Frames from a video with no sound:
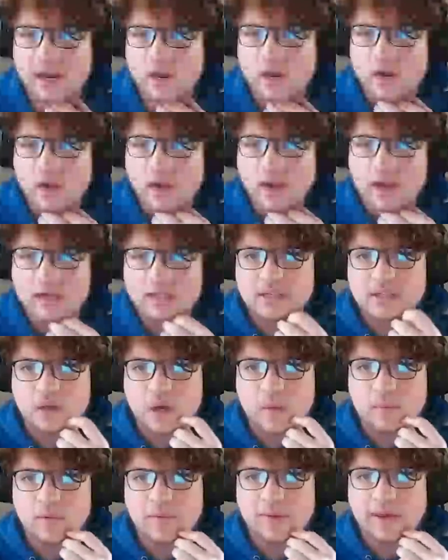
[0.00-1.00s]
Okay guys, so
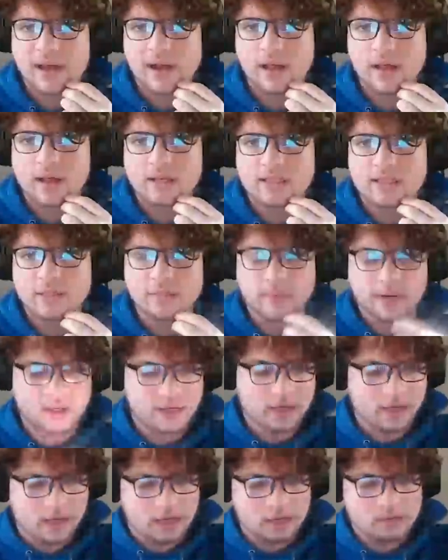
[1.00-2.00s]
I'm going to be analyzing my
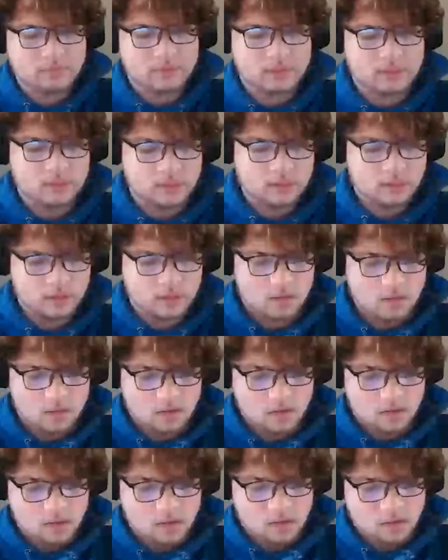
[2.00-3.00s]
games.
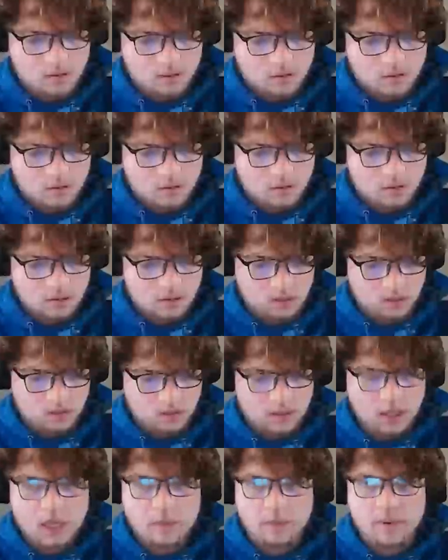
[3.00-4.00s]
The
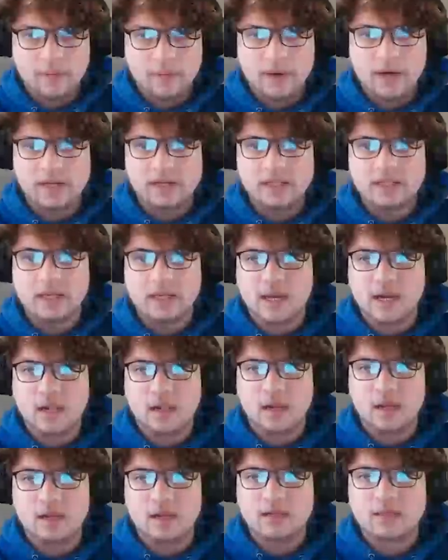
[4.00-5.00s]
game I need to
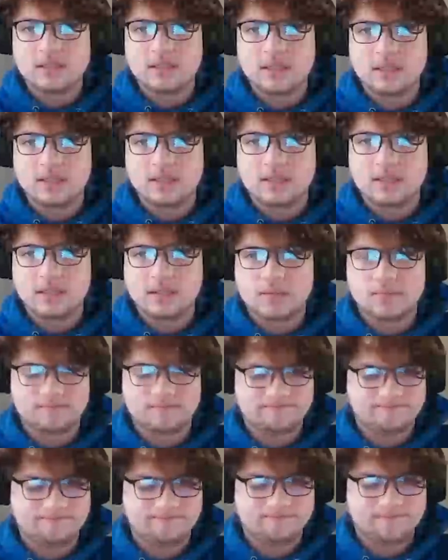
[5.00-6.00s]
analyze is
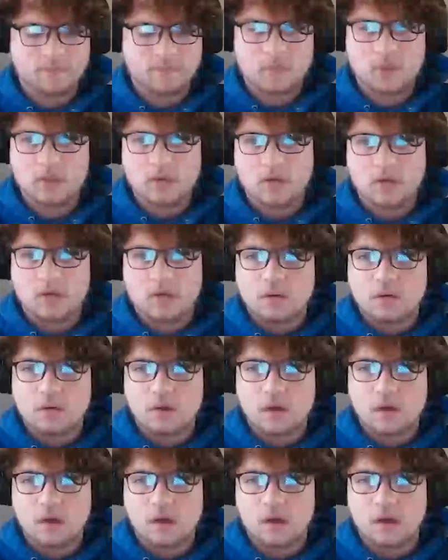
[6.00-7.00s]

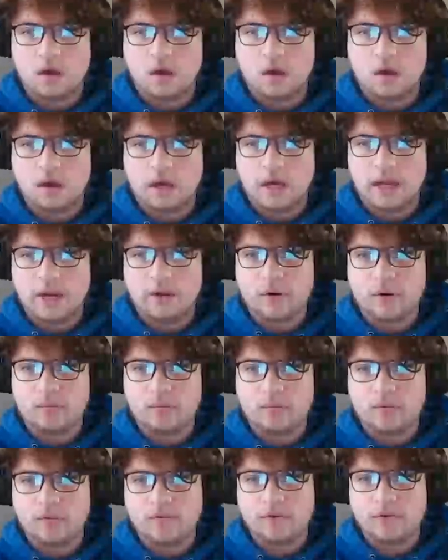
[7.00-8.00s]

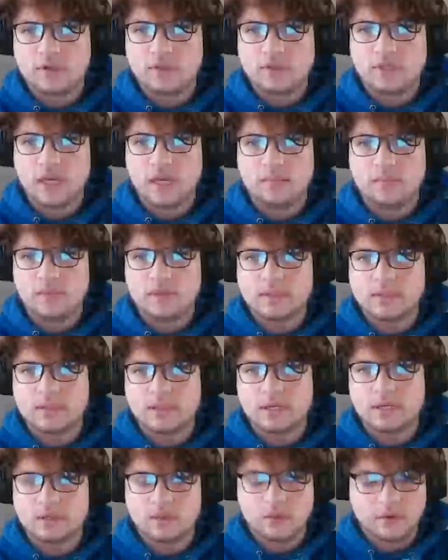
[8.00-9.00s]
the first game is
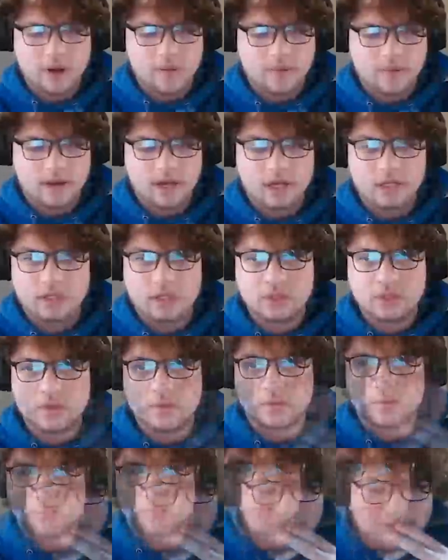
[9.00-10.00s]
against the
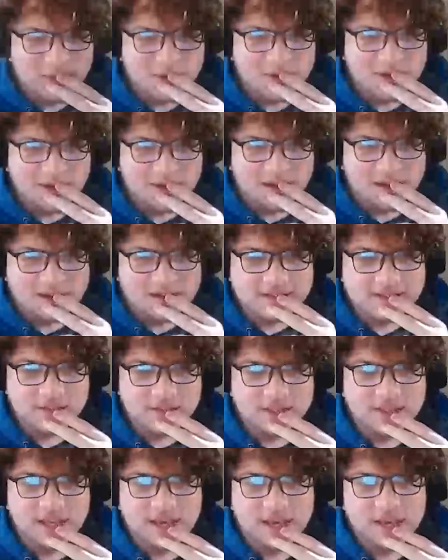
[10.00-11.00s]
Grandmaster. Okay guys, so
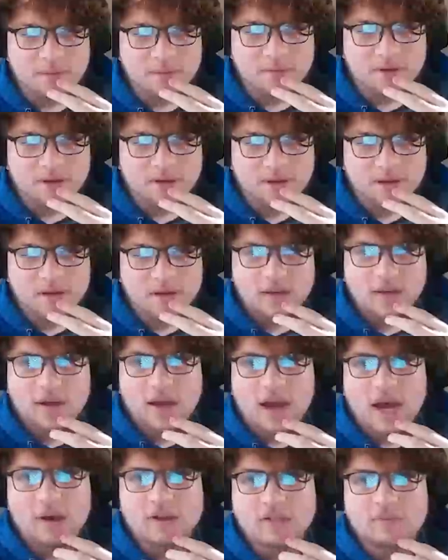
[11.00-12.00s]
the game,
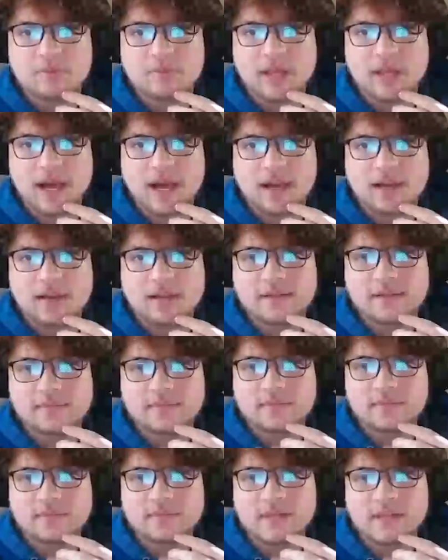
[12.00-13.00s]
I was black.
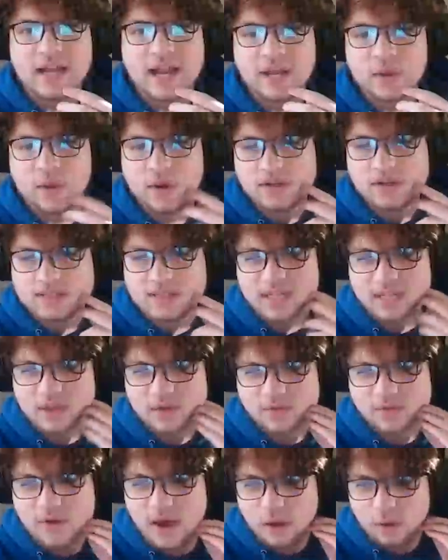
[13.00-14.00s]
Did anyone see
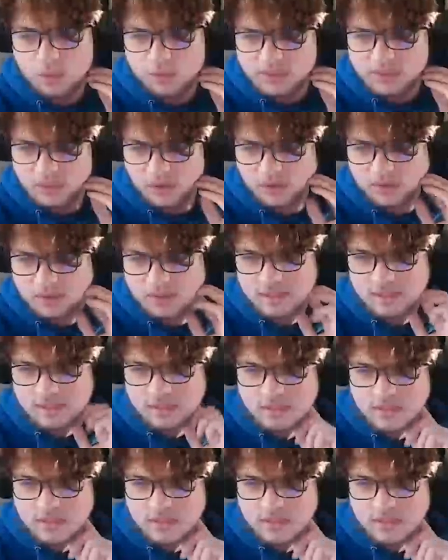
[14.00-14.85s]
the final results?